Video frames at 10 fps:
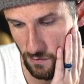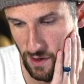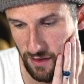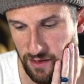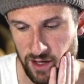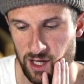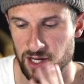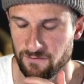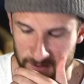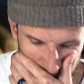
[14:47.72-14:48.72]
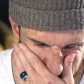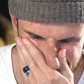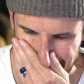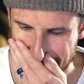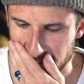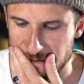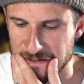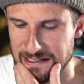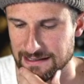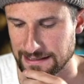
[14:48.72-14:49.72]
with the Inferno Dragon,
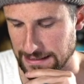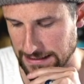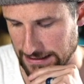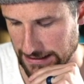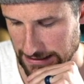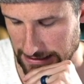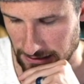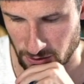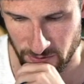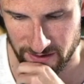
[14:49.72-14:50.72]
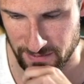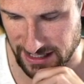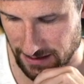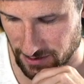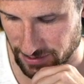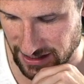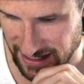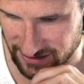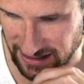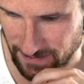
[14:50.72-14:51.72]
uh, or with him being able to play
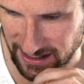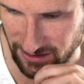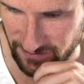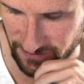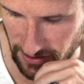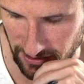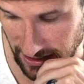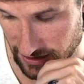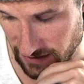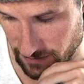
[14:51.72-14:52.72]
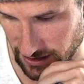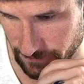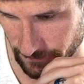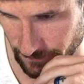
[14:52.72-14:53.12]
that. So I might go in for, okay, never mind.